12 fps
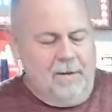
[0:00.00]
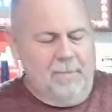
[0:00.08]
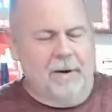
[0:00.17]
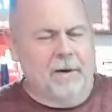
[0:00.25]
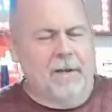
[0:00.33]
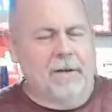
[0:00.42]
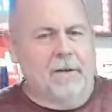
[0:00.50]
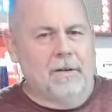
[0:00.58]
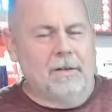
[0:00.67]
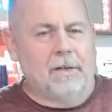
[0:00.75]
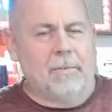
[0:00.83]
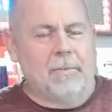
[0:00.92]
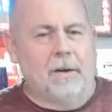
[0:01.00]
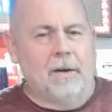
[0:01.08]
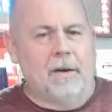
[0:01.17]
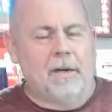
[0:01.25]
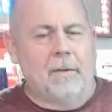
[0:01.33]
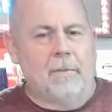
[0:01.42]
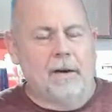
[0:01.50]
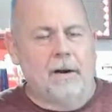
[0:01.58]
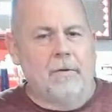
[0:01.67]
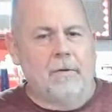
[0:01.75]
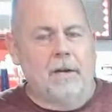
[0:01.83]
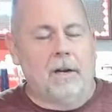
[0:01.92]
Apparently there's something coming
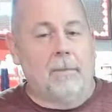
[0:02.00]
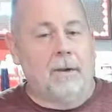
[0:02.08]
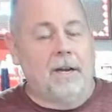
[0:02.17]
out that I'm